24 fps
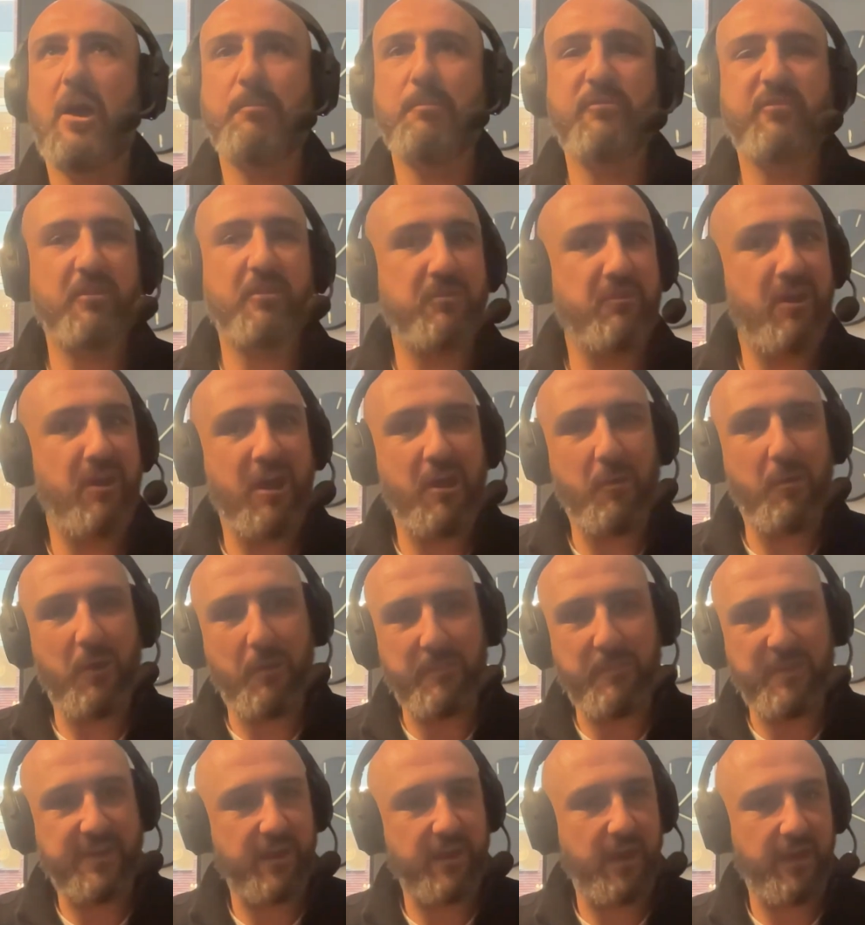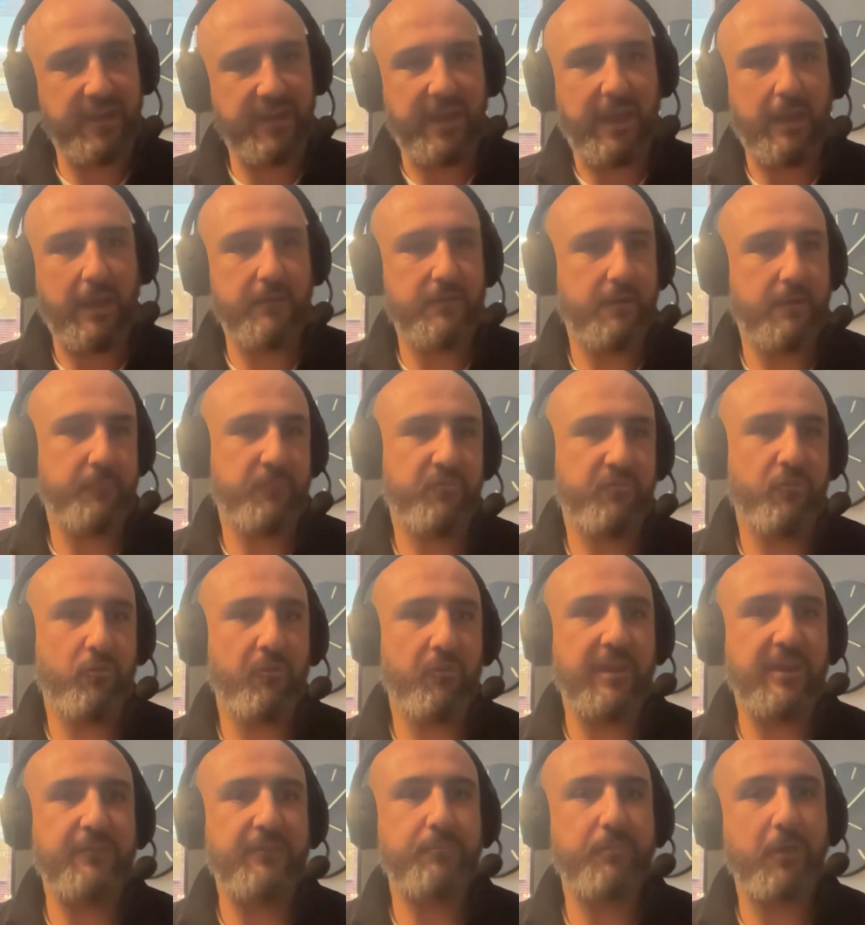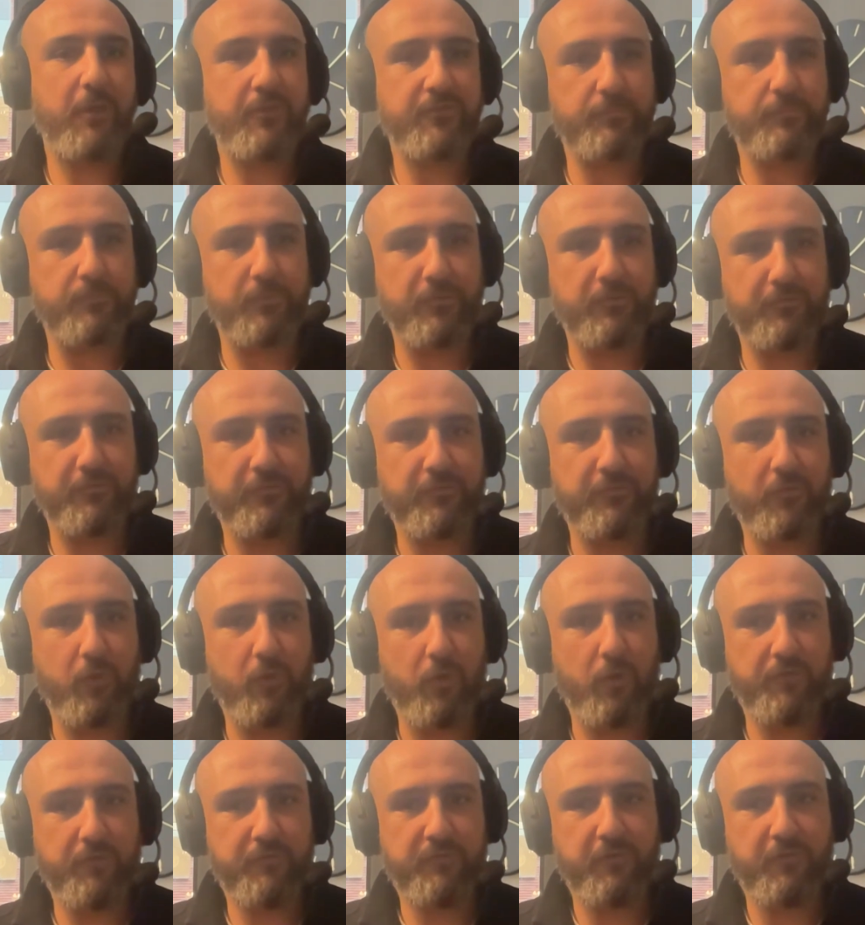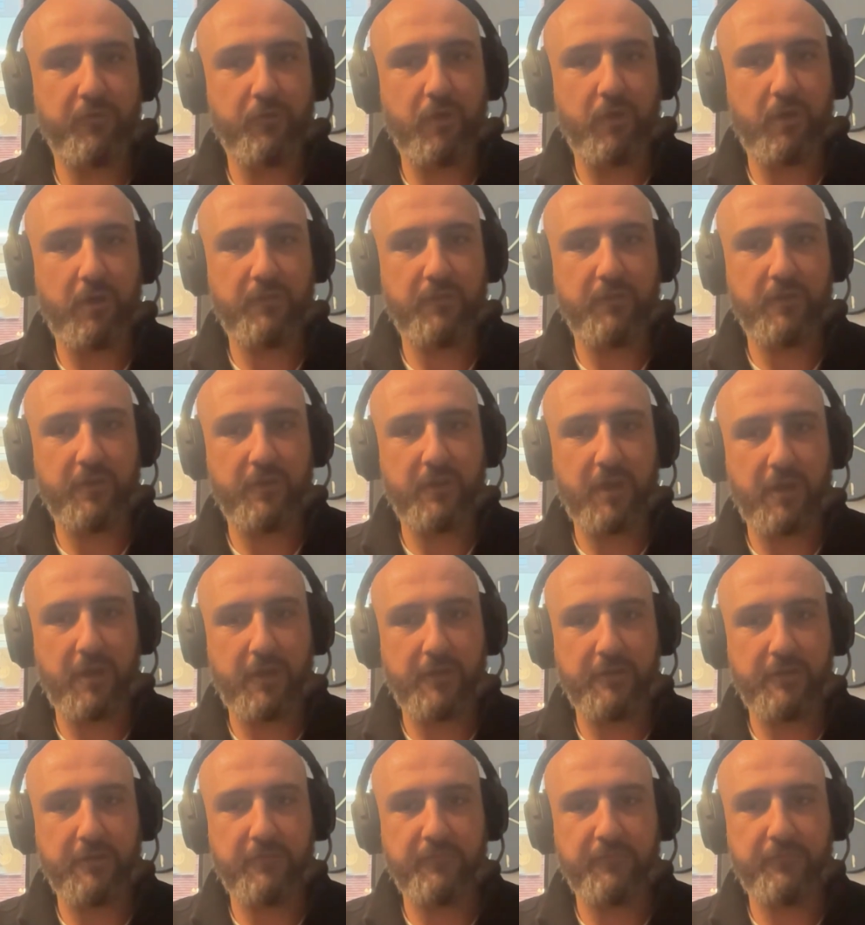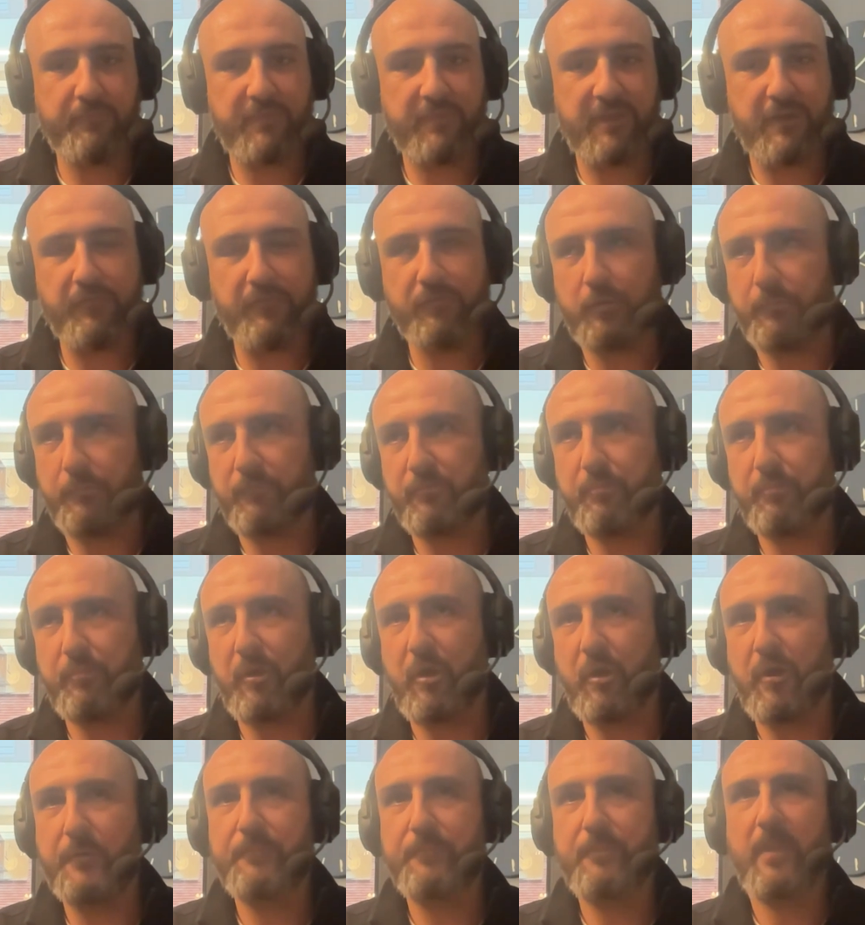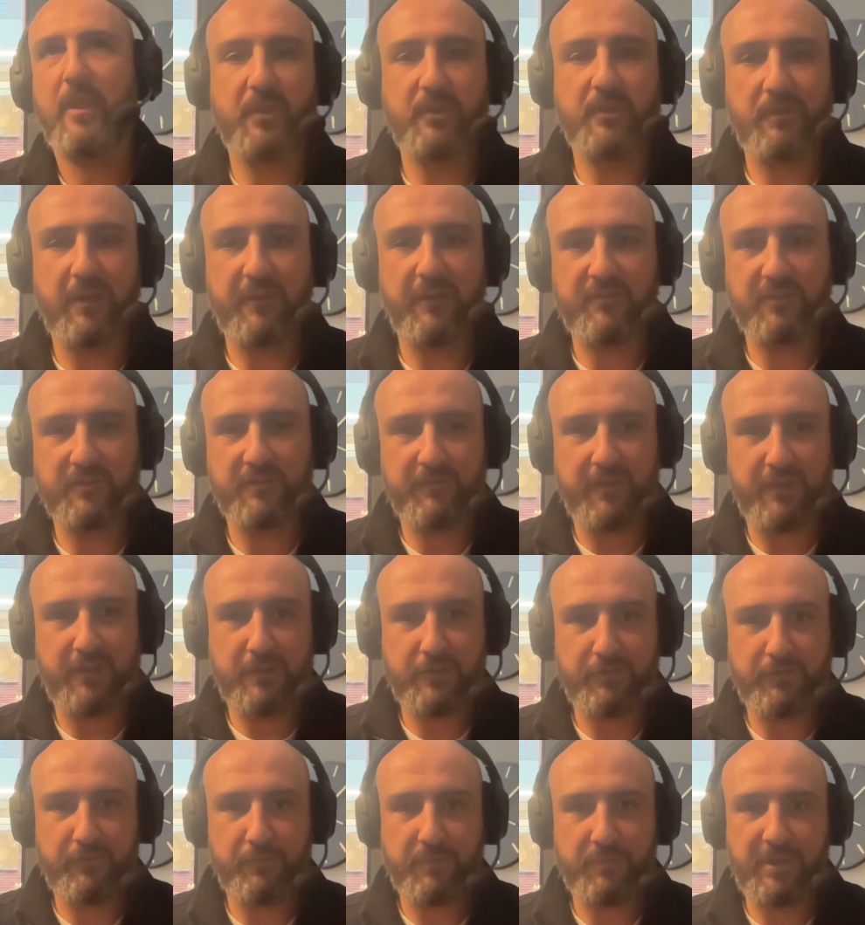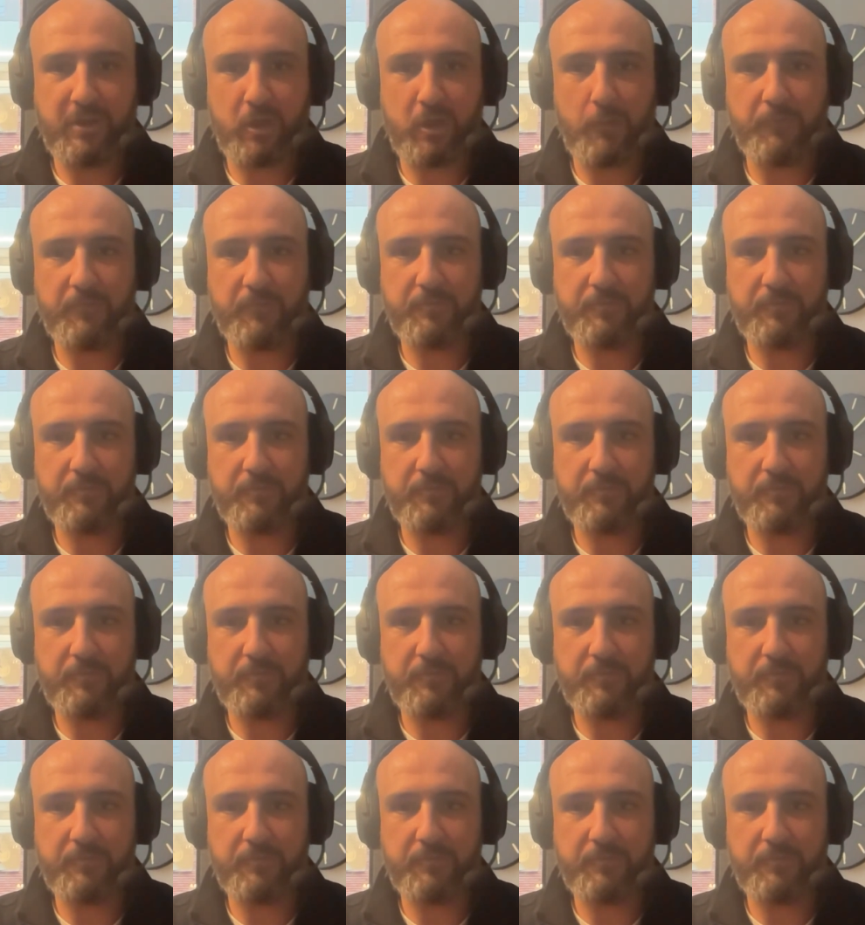So no, I mean, I'm sure it is possible for other kind of platforms, but lifetime value from an e-commerce